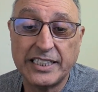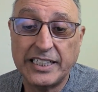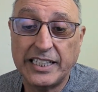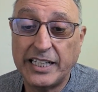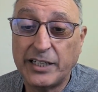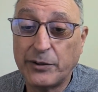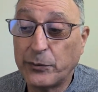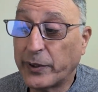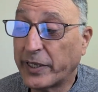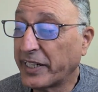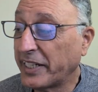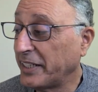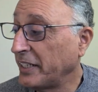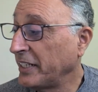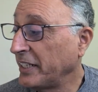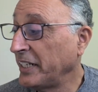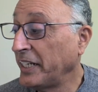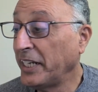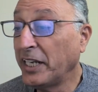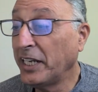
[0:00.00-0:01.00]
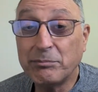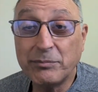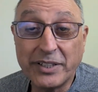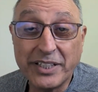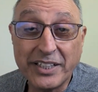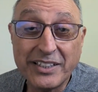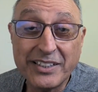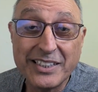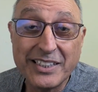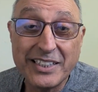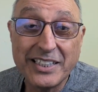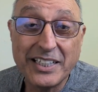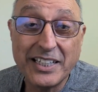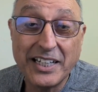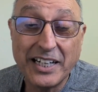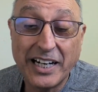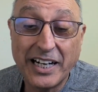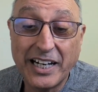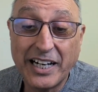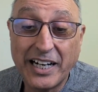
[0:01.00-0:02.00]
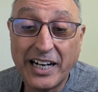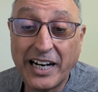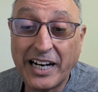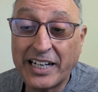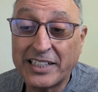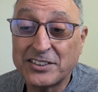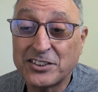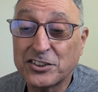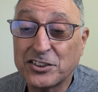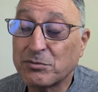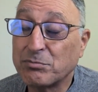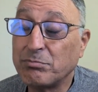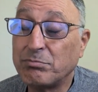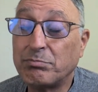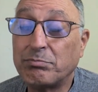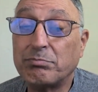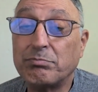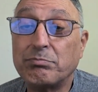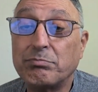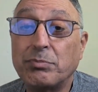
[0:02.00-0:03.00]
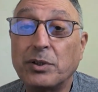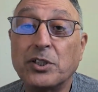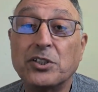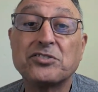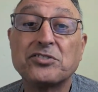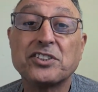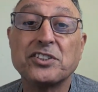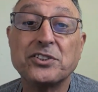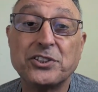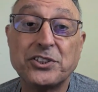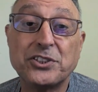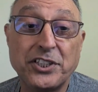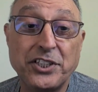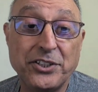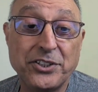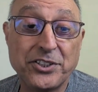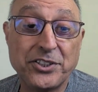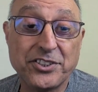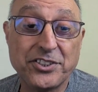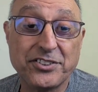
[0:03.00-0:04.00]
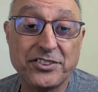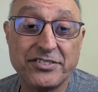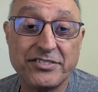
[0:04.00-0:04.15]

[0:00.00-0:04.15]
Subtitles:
And when it hit me, I just burst into tears.